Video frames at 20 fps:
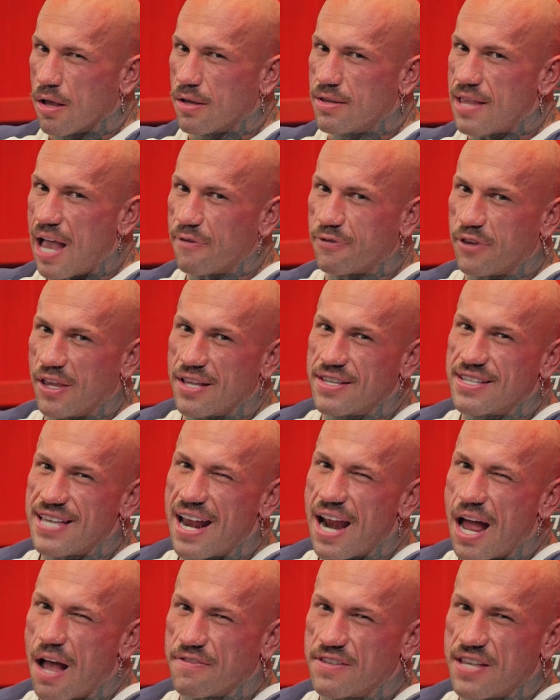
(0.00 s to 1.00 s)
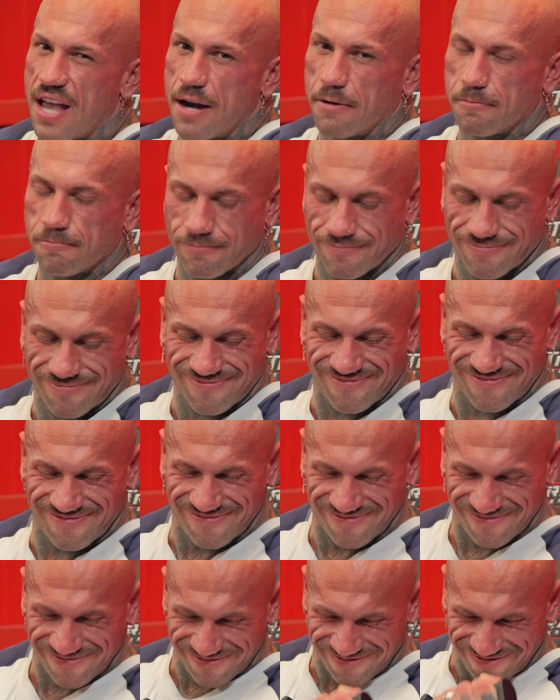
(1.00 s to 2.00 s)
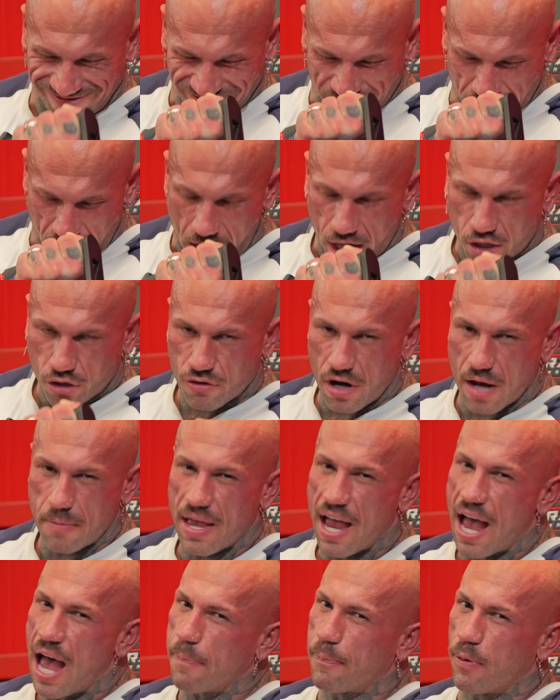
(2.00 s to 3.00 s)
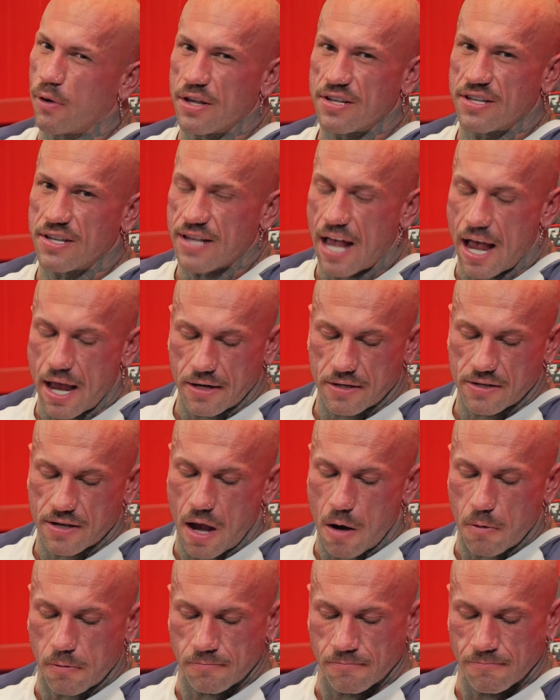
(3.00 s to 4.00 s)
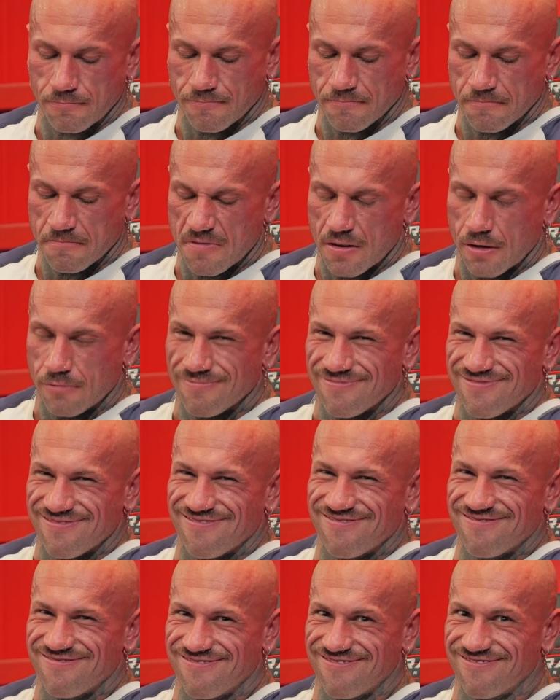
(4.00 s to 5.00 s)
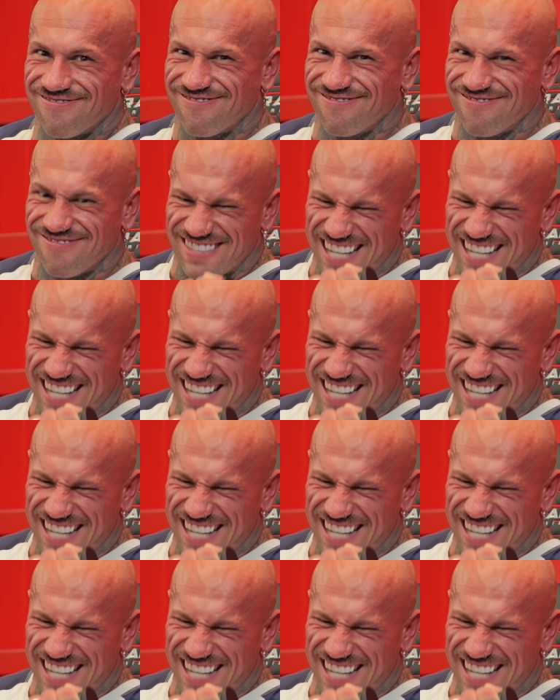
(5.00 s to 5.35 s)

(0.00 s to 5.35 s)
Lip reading: definitely 10 out of 10. Extremely happy with this design. So if you want the best,